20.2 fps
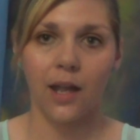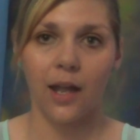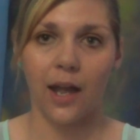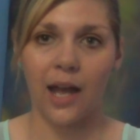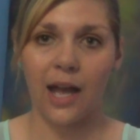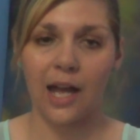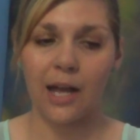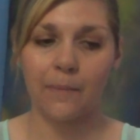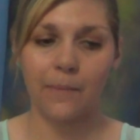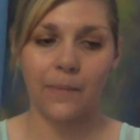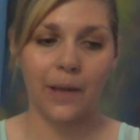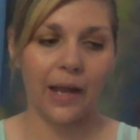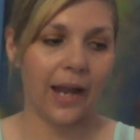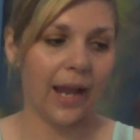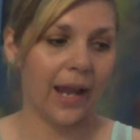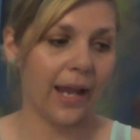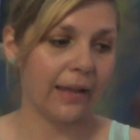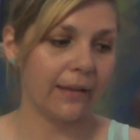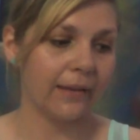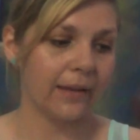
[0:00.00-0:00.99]

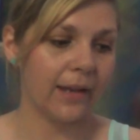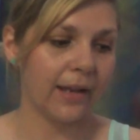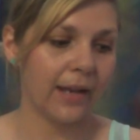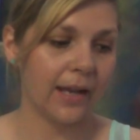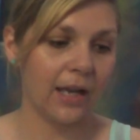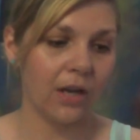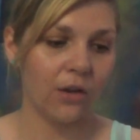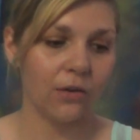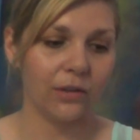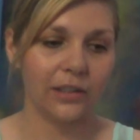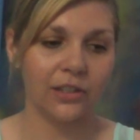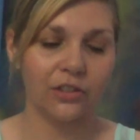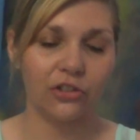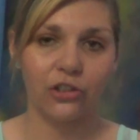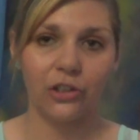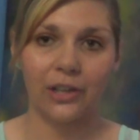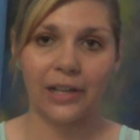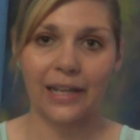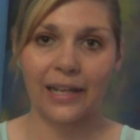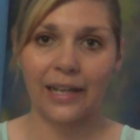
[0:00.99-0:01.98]
and now
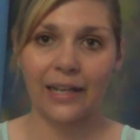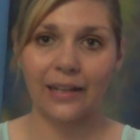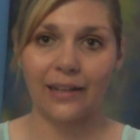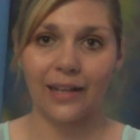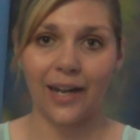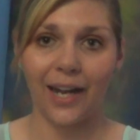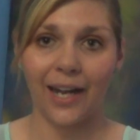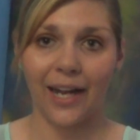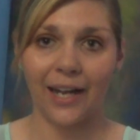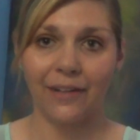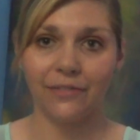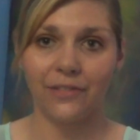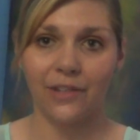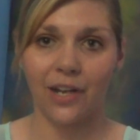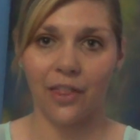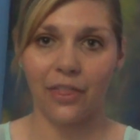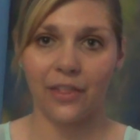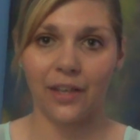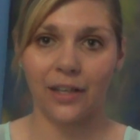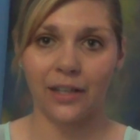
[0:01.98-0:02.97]
literally I have
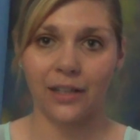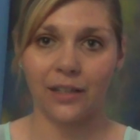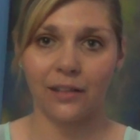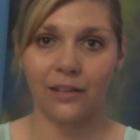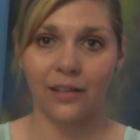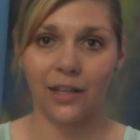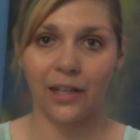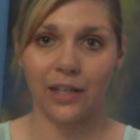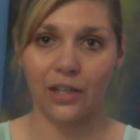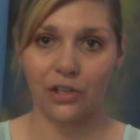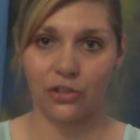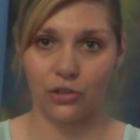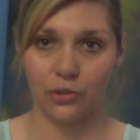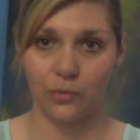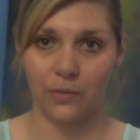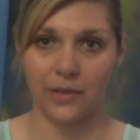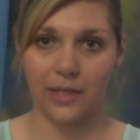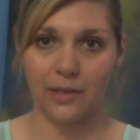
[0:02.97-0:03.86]
nothing that I can do with